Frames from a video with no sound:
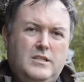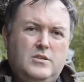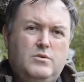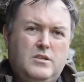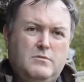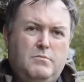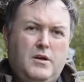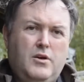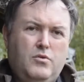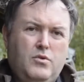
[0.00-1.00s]
to
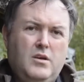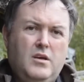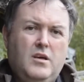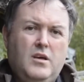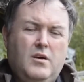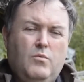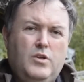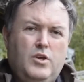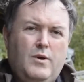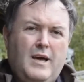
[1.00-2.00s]
explode
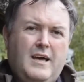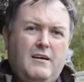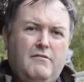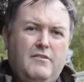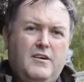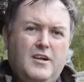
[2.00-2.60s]
when you have